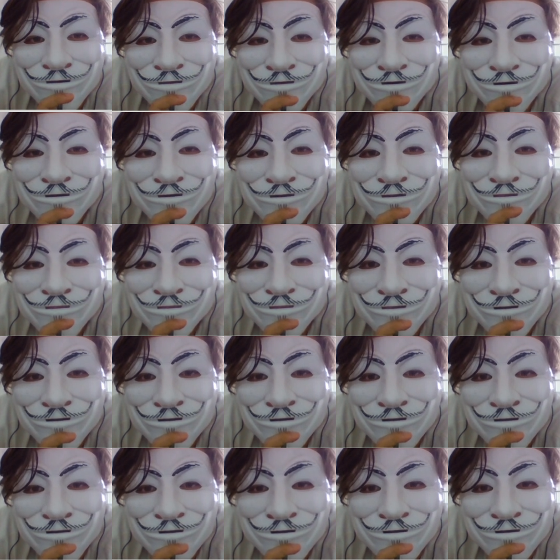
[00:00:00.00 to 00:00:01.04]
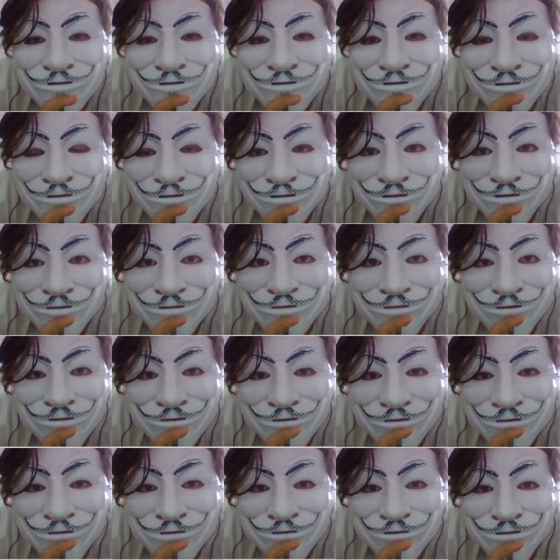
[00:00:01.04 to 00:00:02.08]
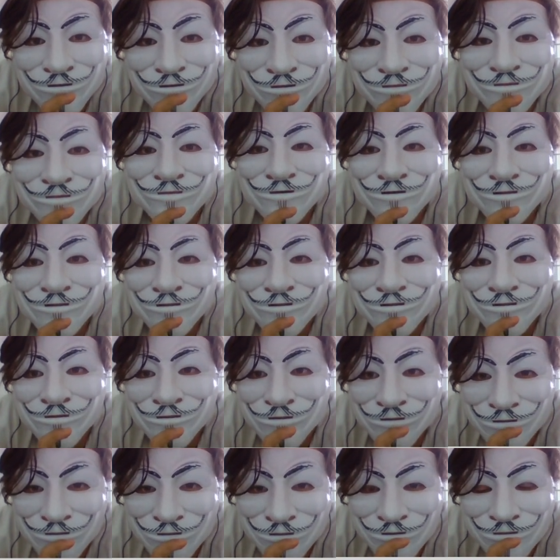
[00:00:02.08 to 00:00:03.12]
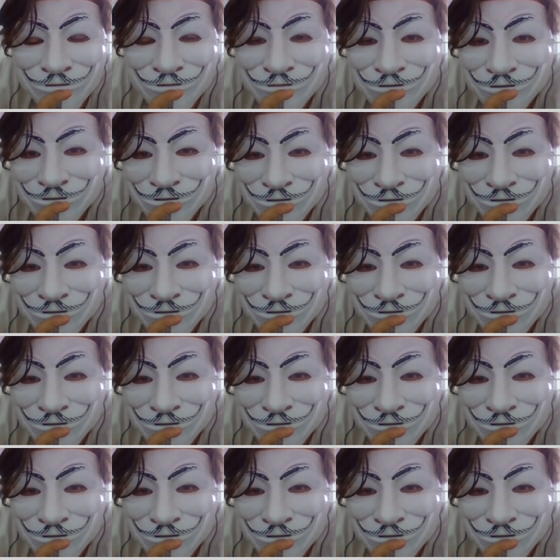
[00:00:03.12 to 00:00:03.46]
am going to play a chess tournament in France again,